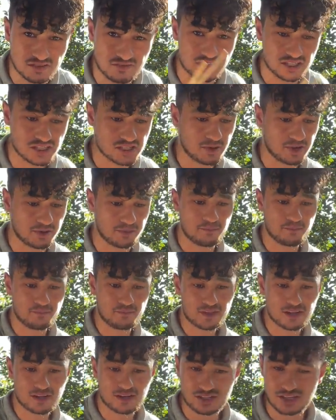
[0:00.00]
for this, man,
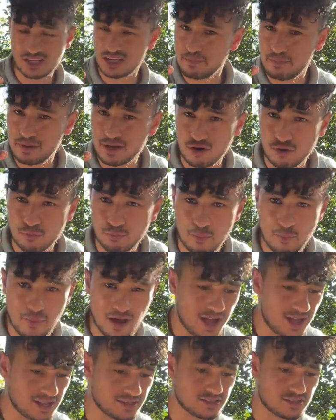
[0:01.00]
because I can pick it up on my
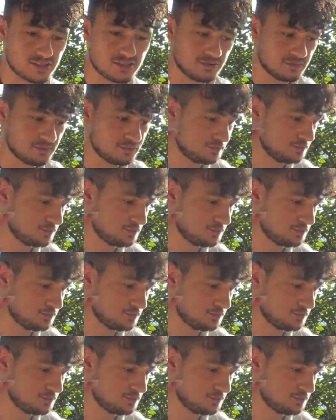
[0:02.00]
hands. So.